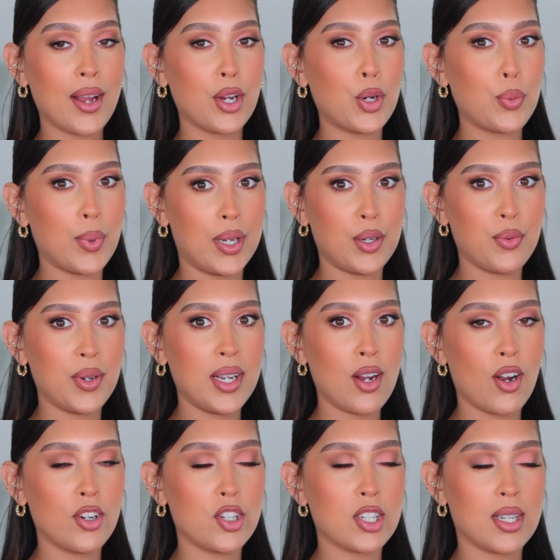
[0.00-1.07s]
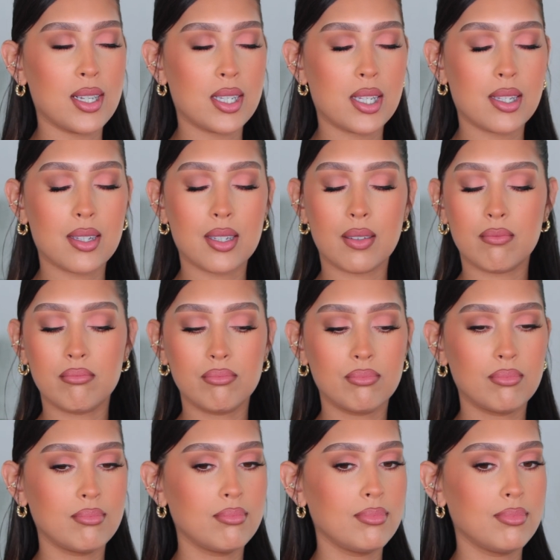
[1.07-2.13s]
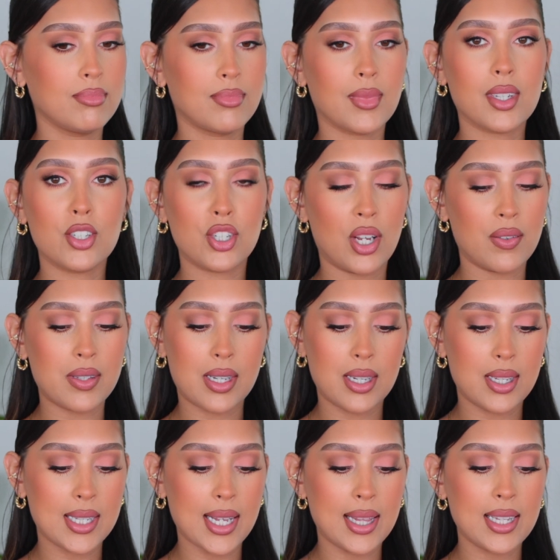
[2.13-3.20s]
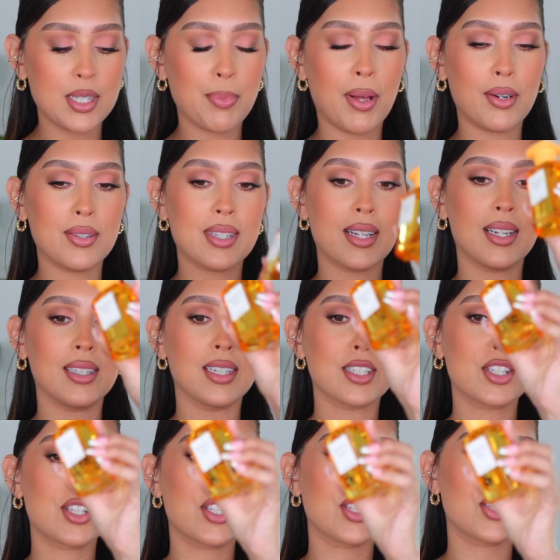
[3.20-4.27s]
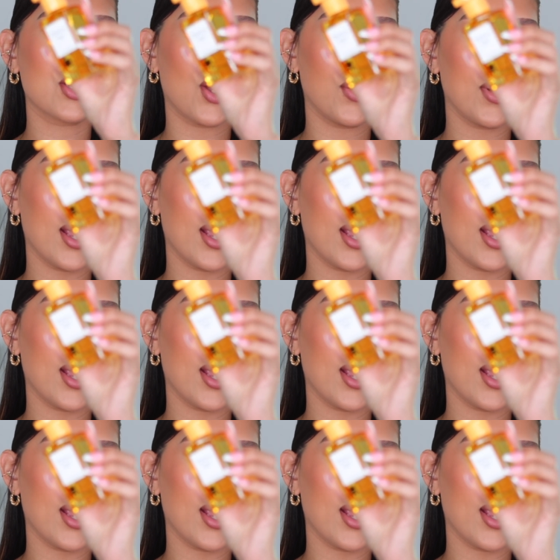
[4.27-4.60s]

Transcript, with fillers: and greenery are just chef's kiss and this bottle is gonna look so